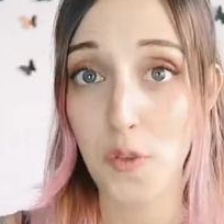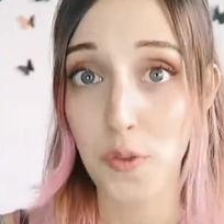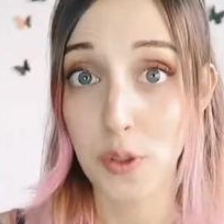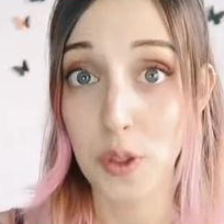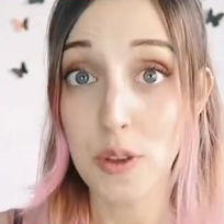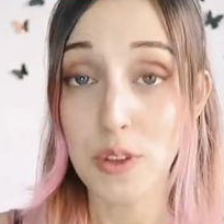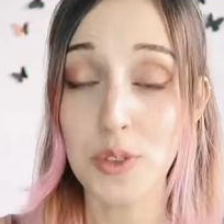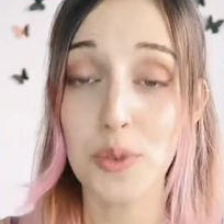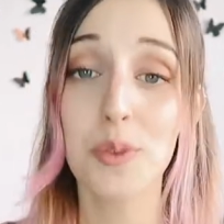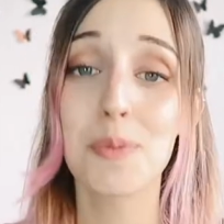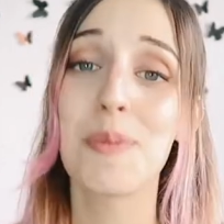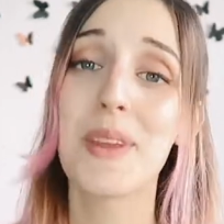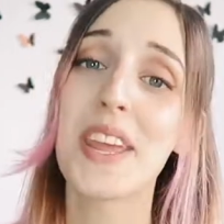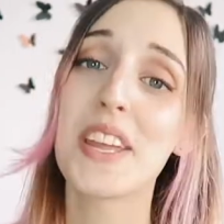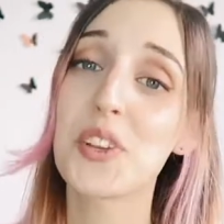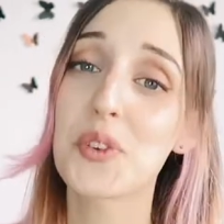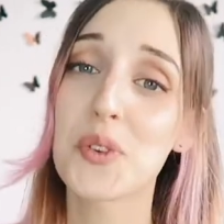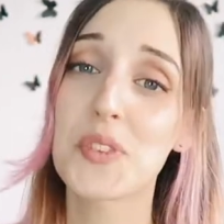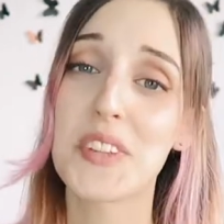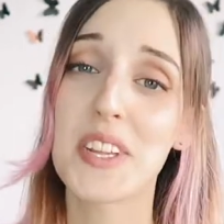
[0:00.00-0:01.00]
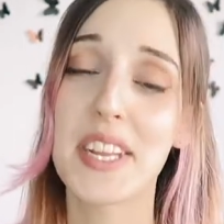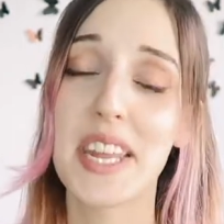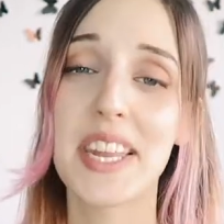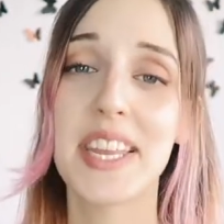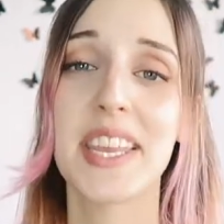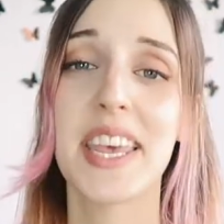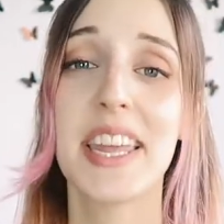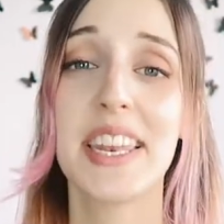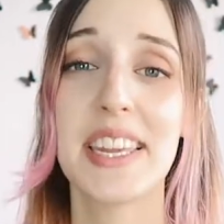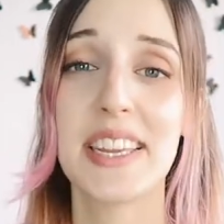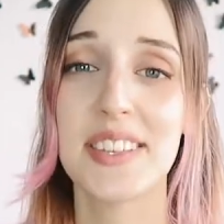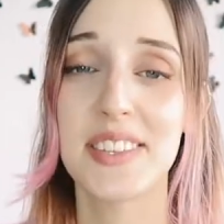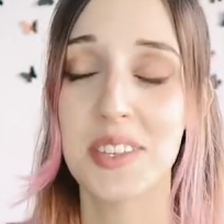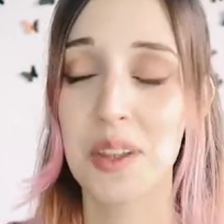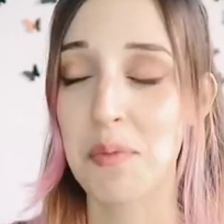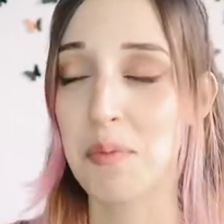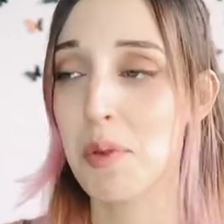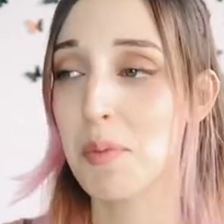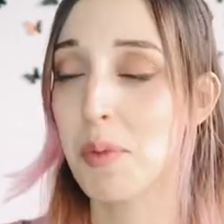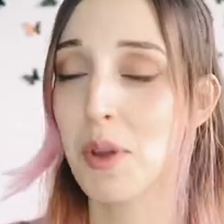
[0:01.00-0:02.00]
For those who would be interested in getting
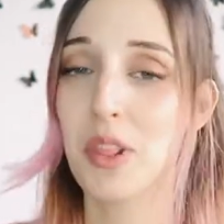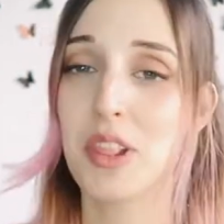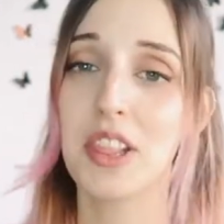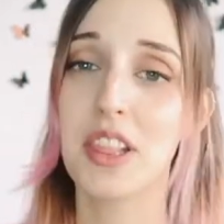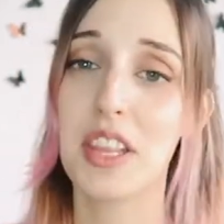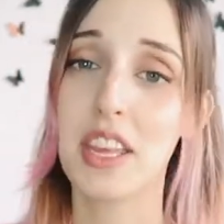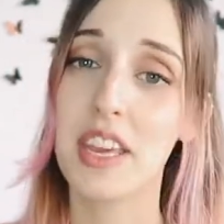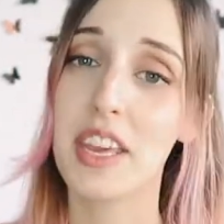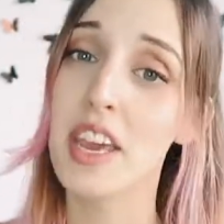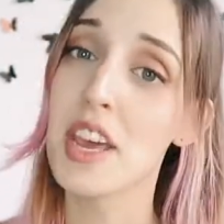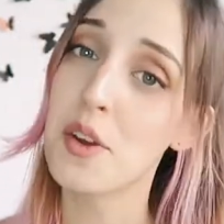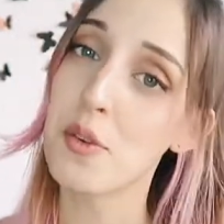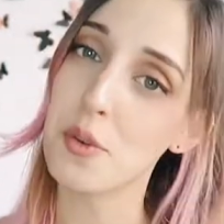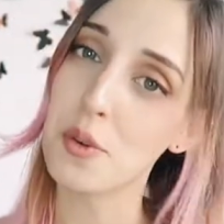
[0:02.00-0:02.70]
some monthly